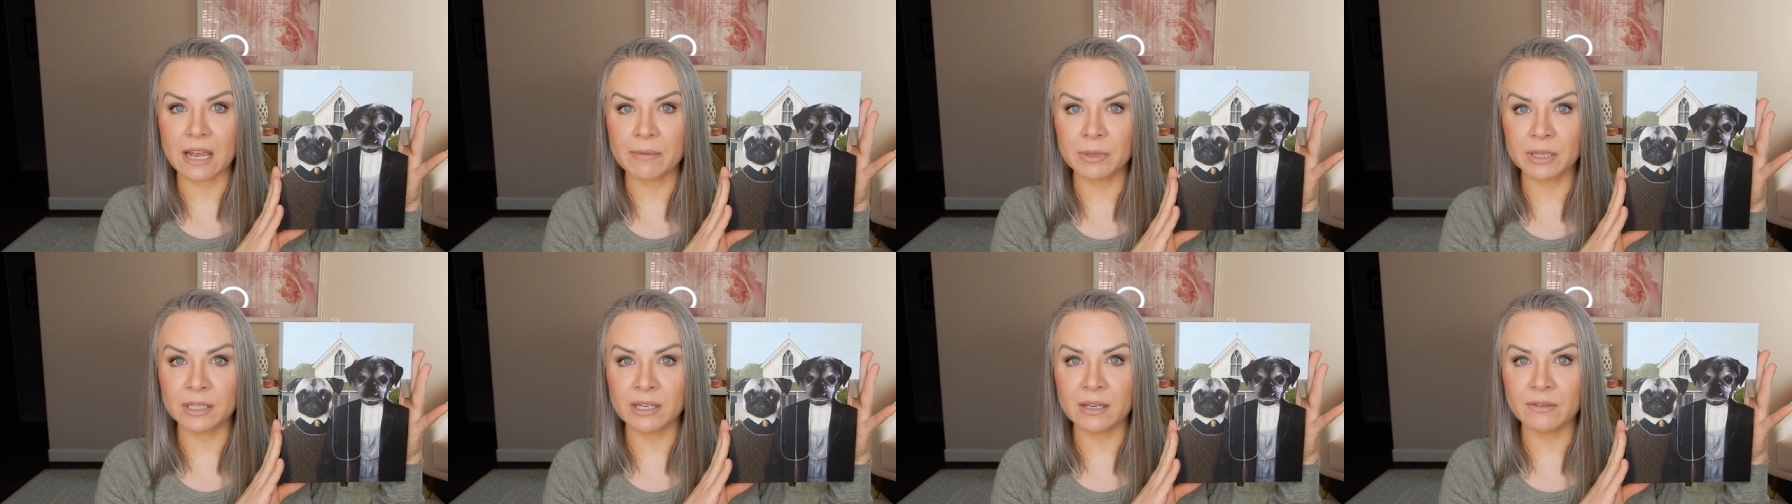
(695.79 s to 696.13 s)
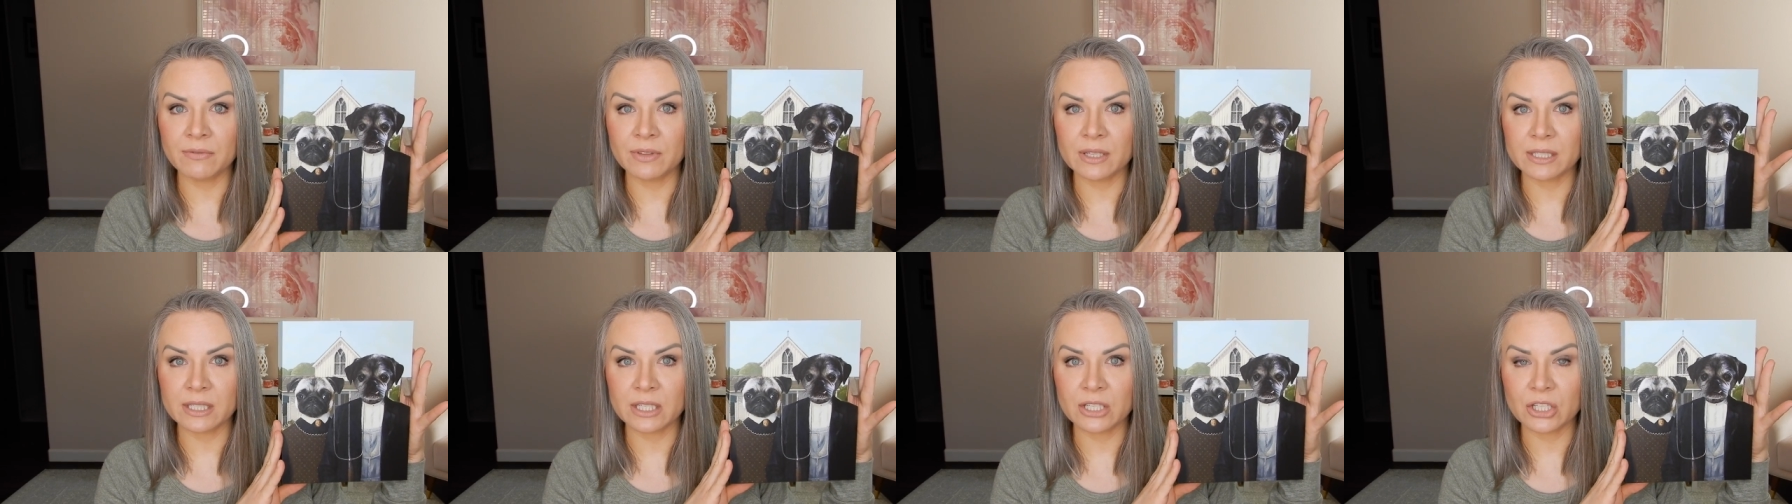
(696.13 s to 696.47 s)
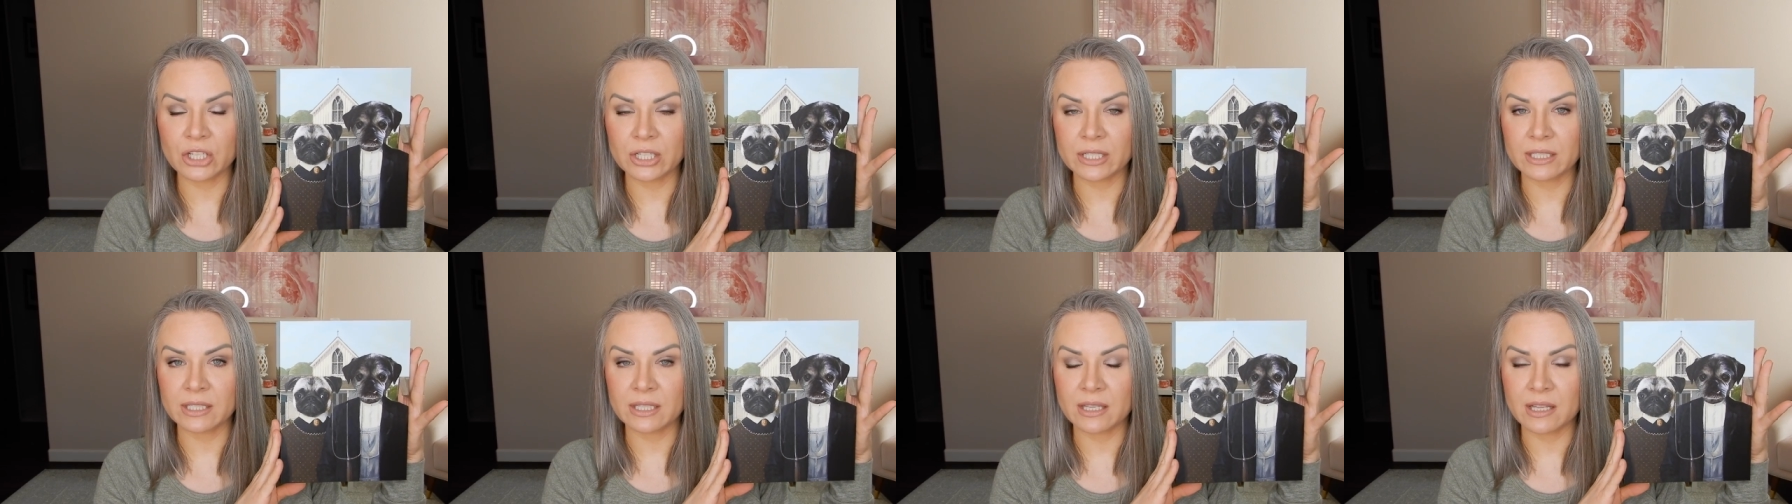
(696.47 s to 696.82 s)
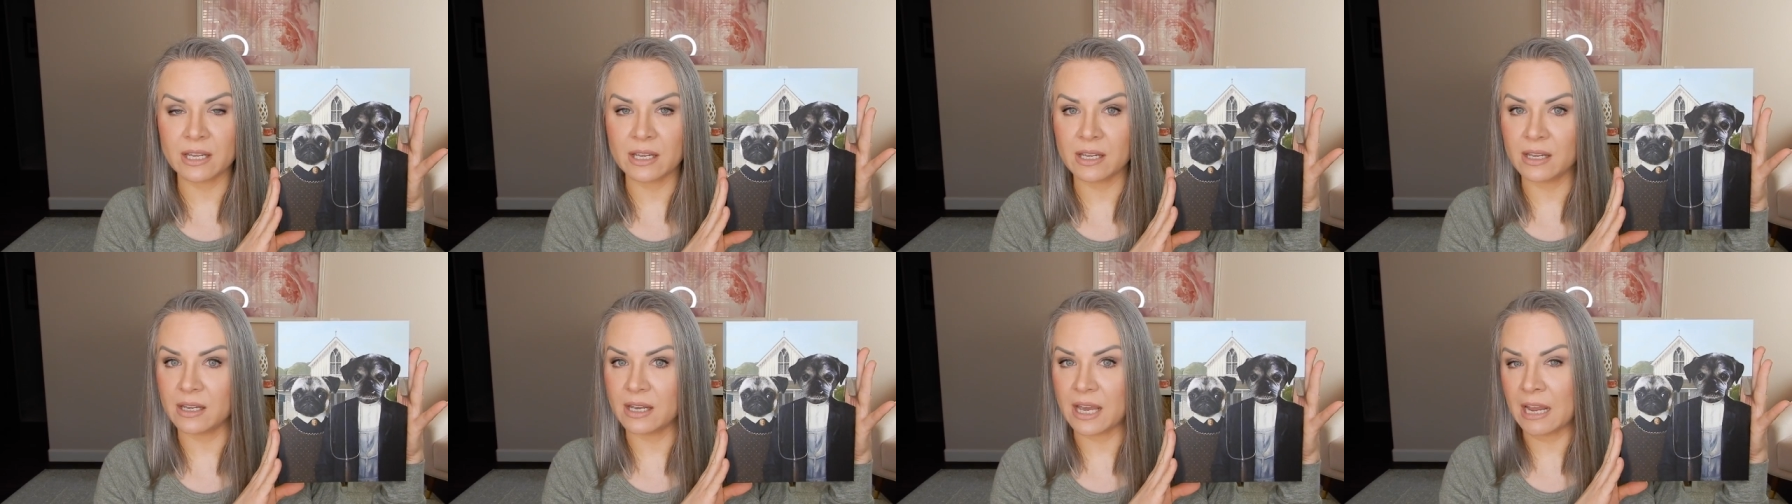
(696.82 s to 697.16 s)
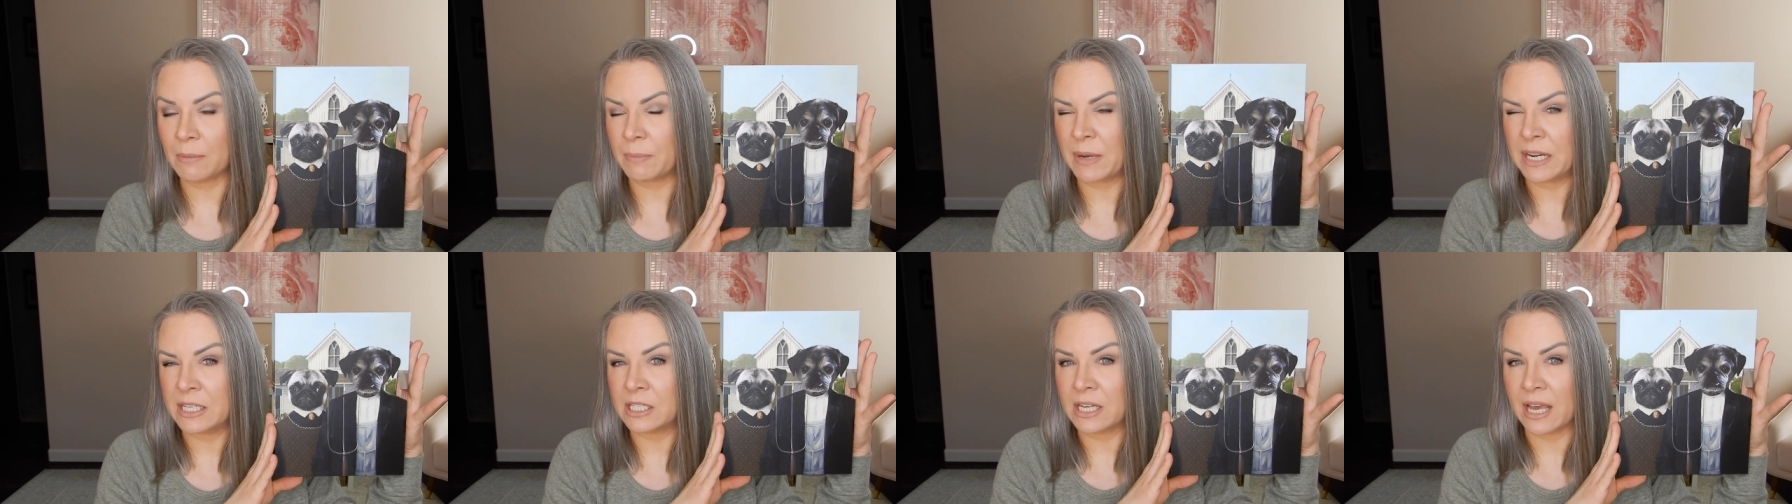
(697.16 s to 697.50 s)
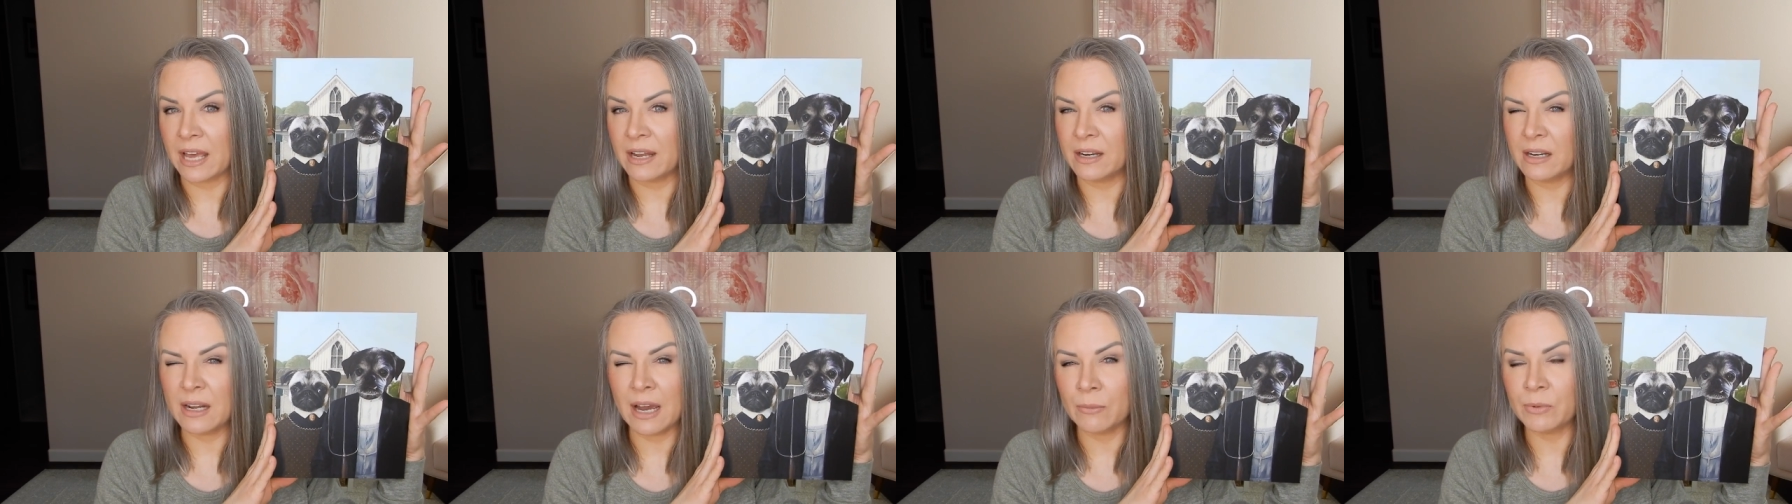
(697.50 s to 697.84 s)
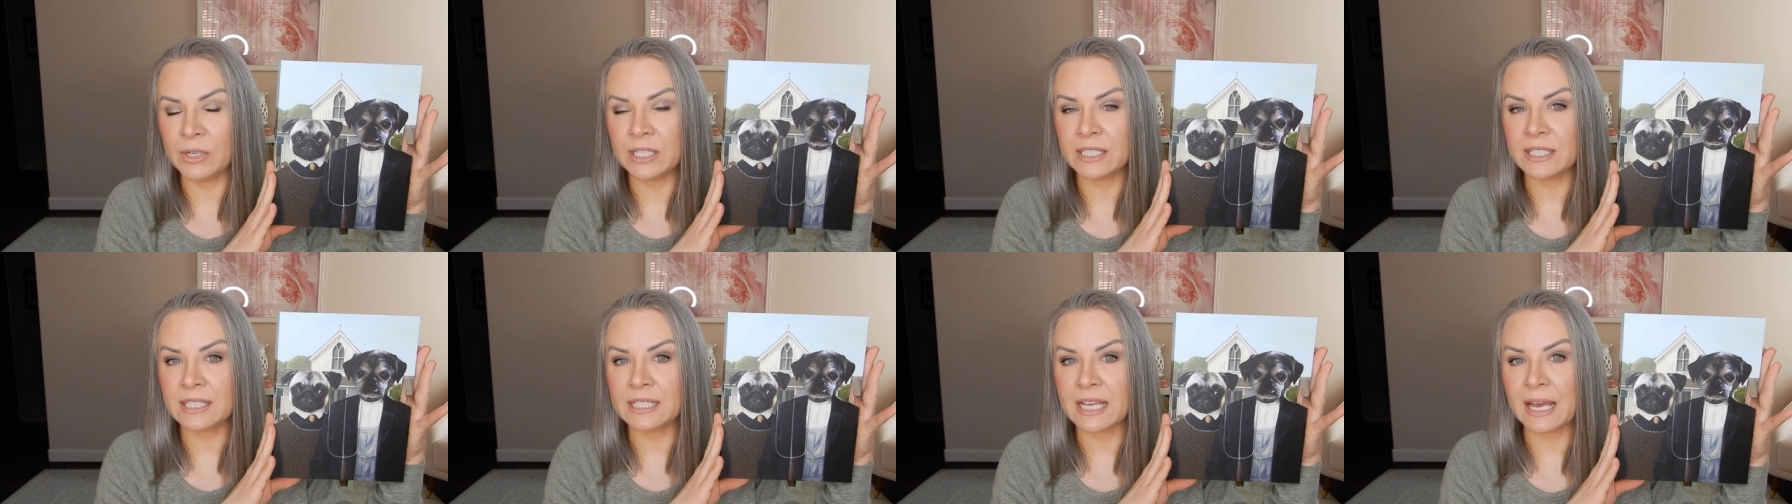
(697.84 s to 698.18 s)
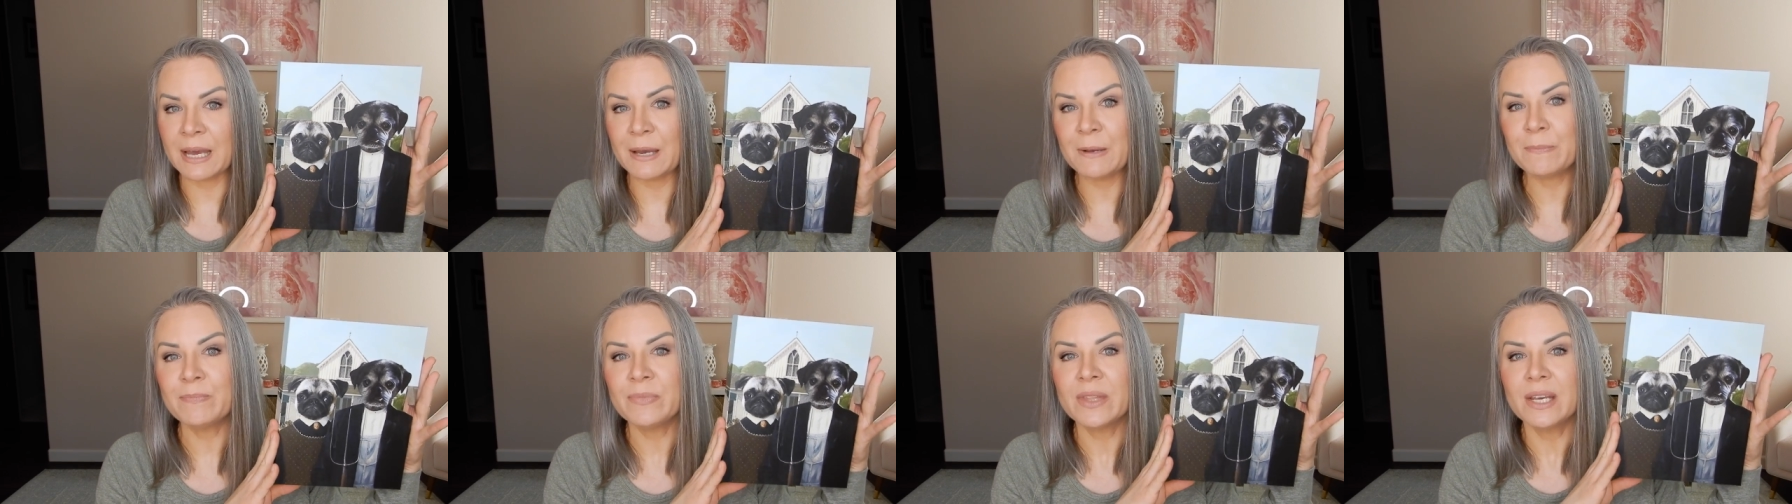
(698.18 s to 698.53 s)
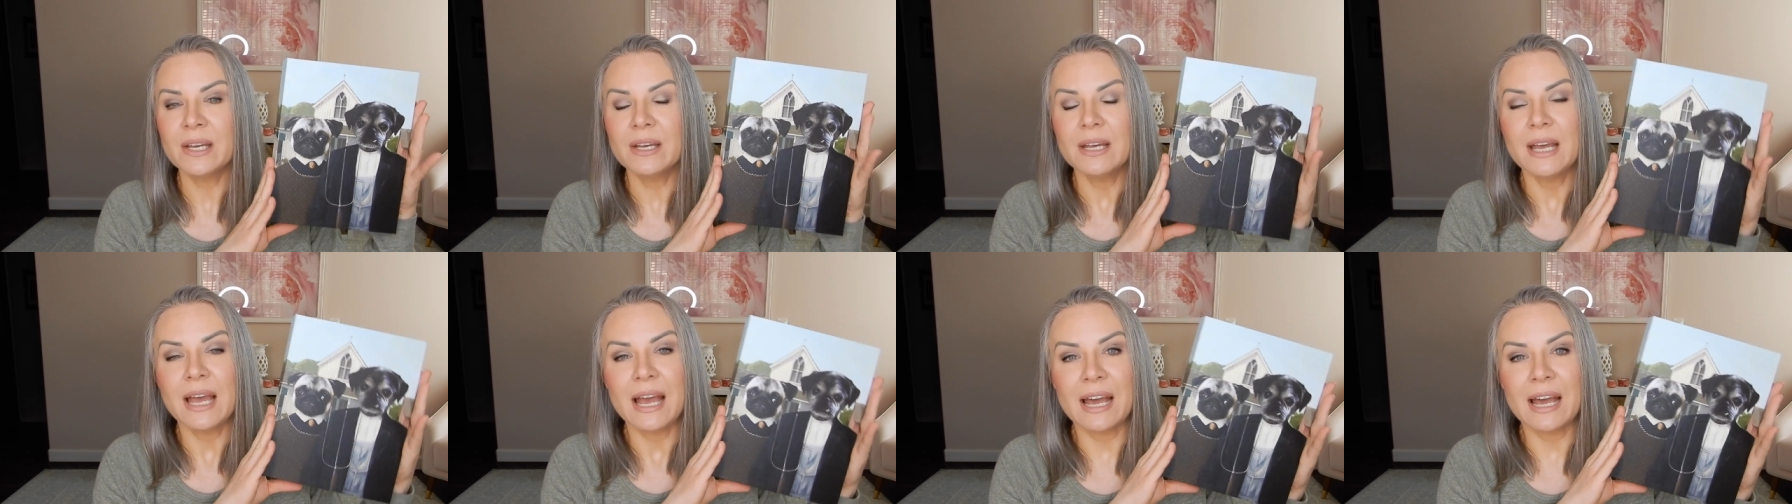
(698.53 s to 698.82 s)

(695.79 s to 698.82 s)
I believe this is just the 8 by 10 I want to say,